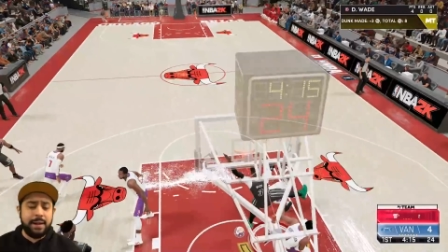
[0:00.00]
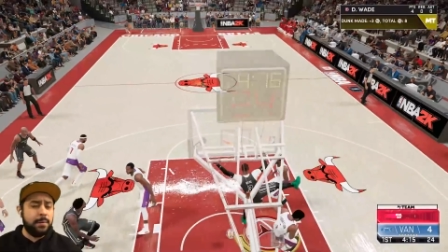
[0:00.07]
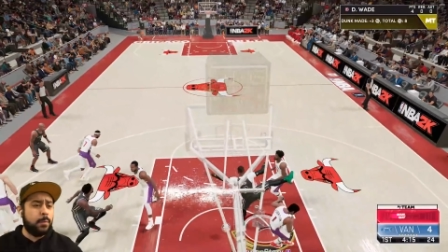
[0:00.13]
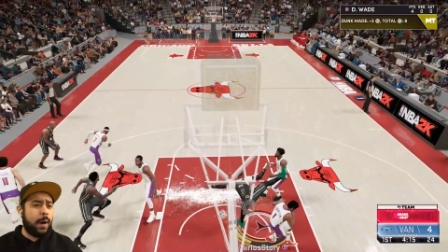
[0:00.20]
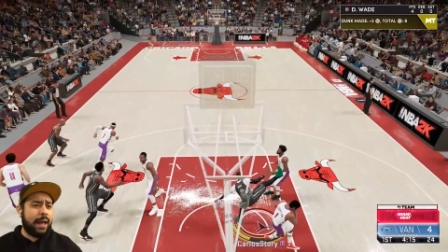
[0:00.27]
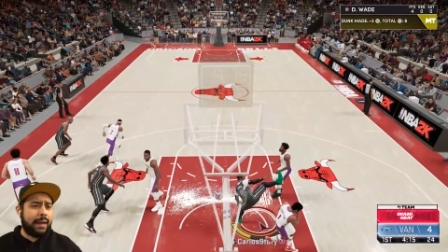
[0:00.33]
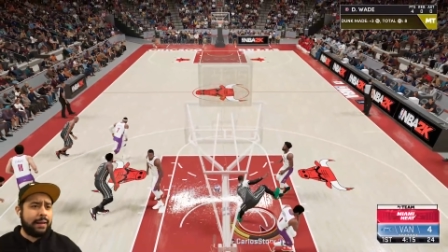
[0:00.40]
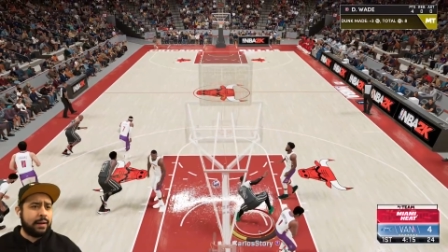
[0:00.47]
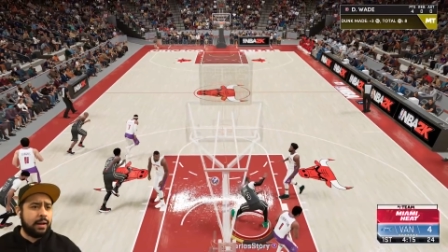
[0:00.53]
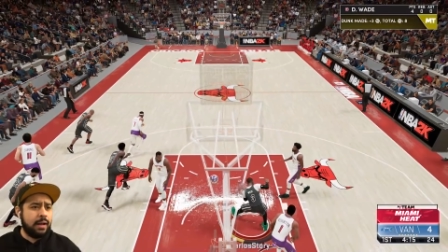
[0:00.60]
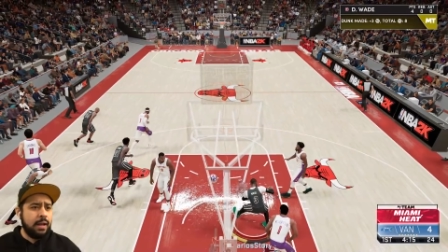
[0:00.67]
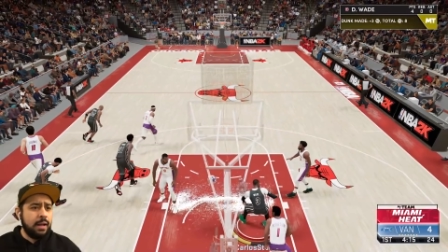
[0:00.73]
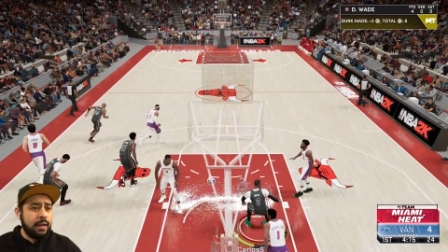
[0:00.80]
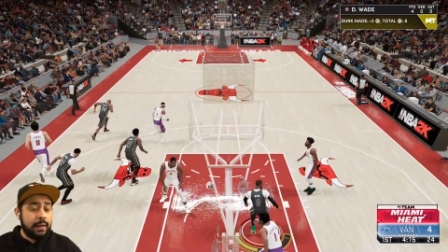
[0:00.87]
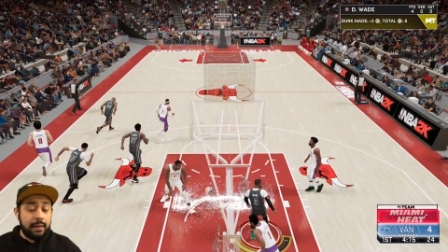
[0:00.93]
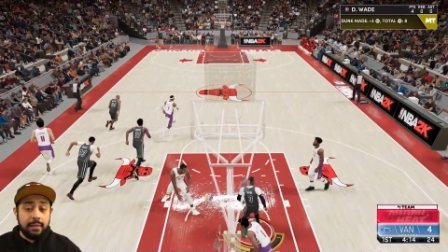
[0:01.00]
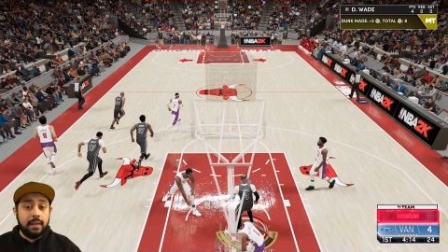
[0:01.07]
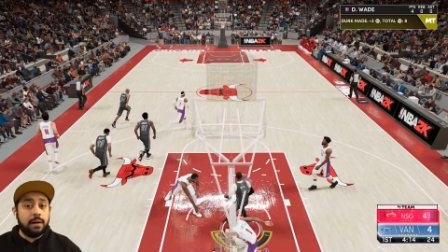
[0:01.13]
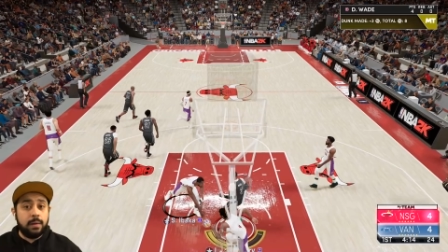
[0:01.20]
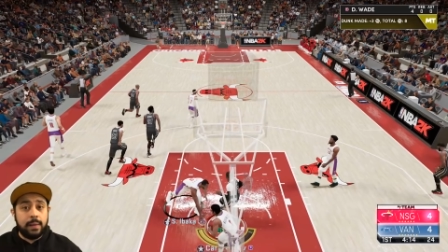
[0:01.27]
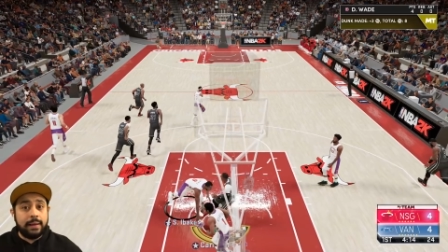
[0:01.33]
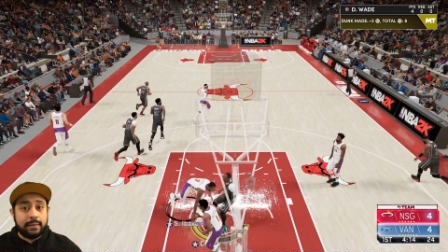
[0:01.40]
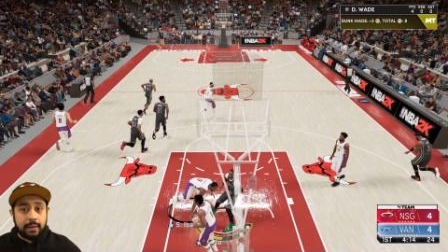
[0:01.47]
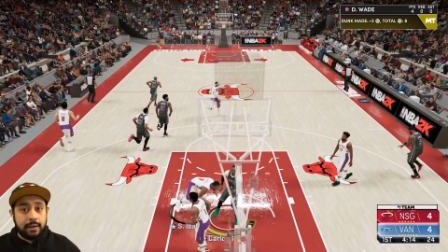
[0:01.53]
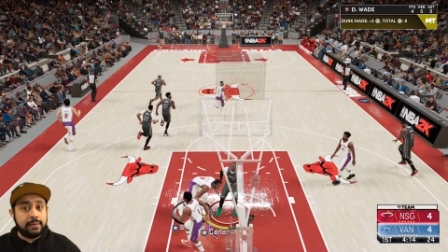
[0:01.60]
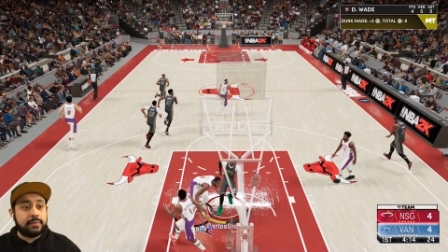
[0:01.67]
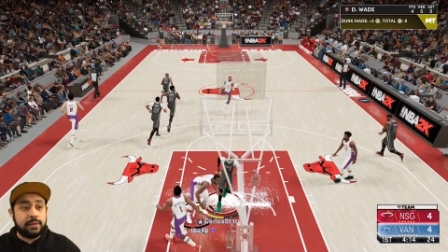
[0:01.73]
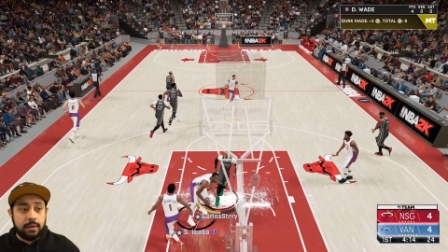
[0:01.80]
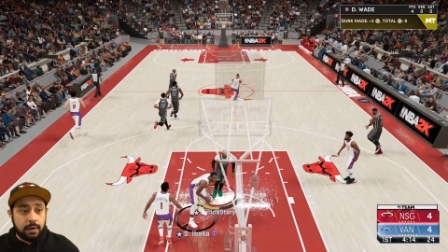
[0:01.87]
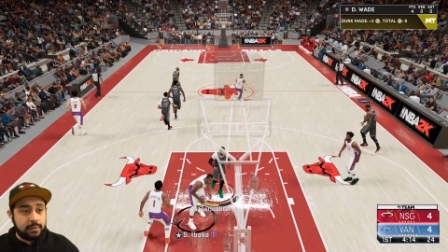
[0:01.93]
D Wade he literally
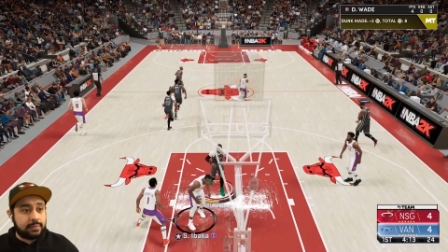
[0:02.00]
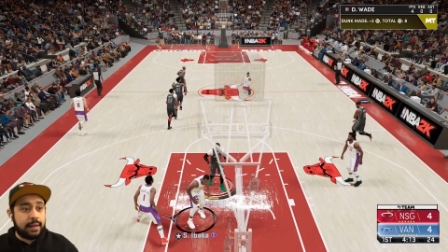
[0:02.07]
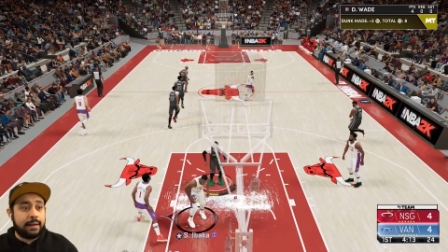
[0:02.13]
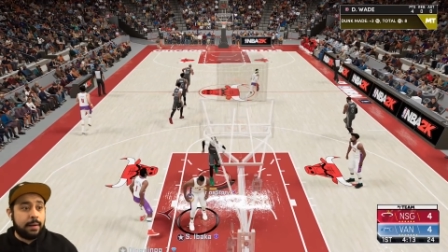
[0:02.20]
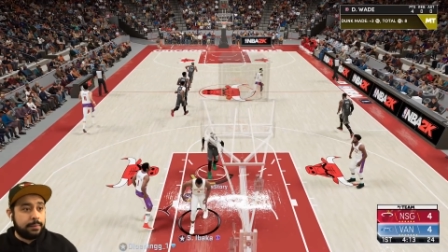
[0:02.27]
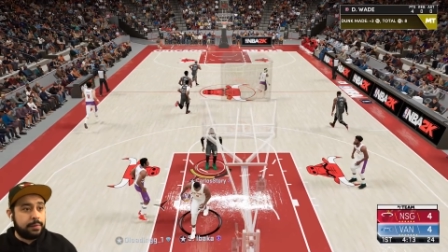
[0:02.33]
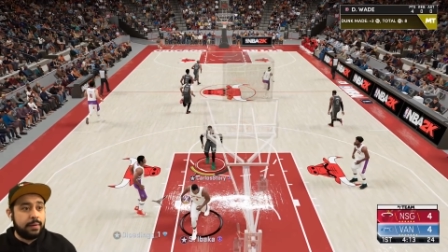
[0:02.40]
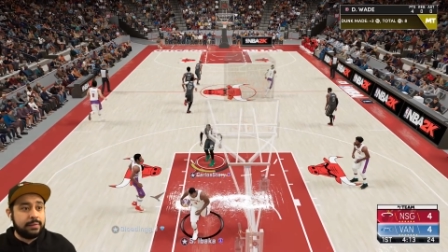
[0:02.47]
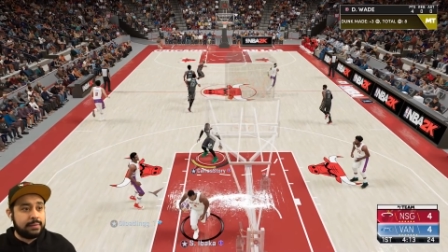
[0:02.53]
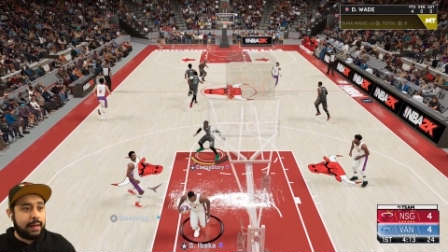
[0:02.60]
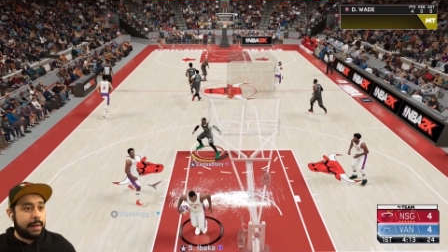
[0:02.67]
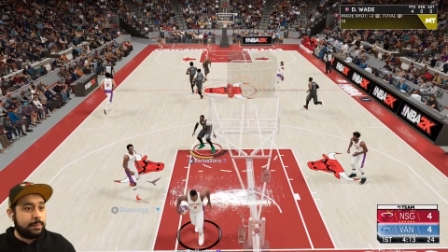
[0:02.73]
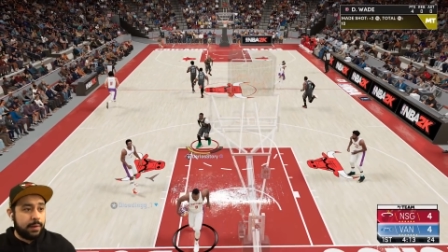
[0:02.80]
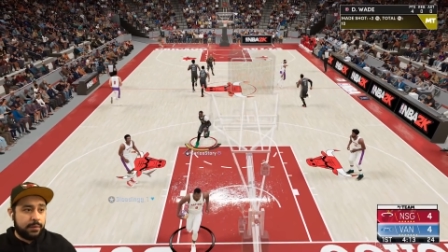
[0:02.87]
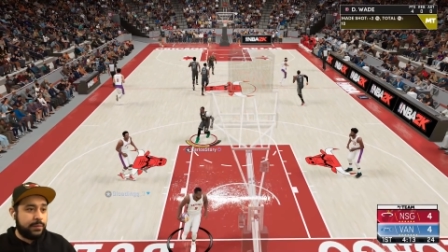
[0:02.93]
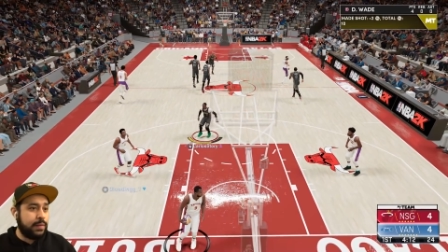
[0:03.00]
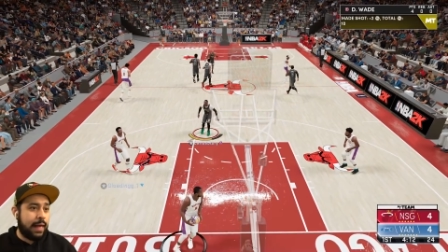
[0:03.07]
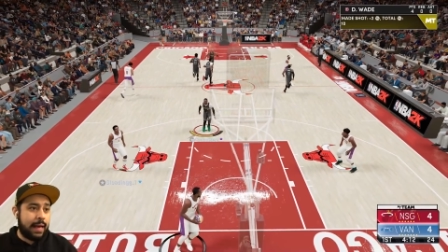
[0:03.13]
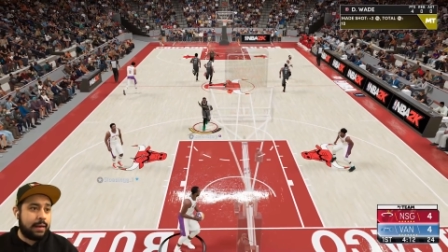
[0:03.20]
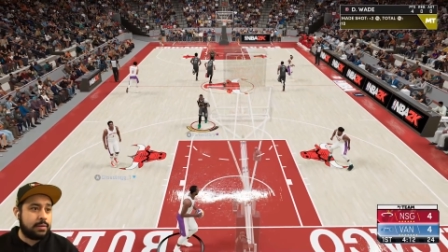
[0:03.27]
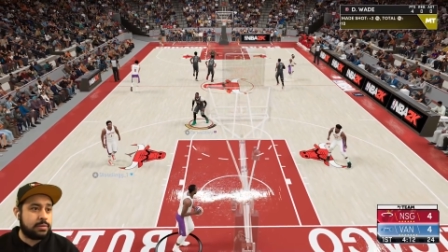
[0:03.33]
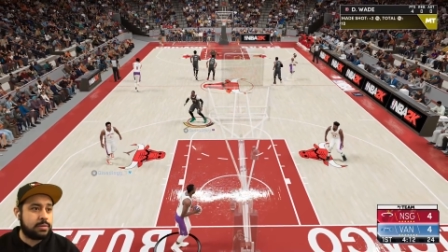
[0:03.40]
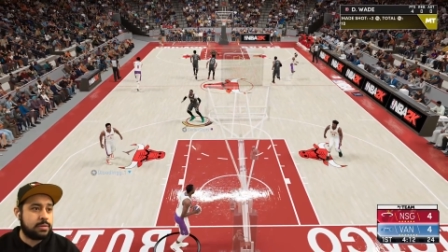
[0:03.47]
does, you know, stand up to his name, The Flash.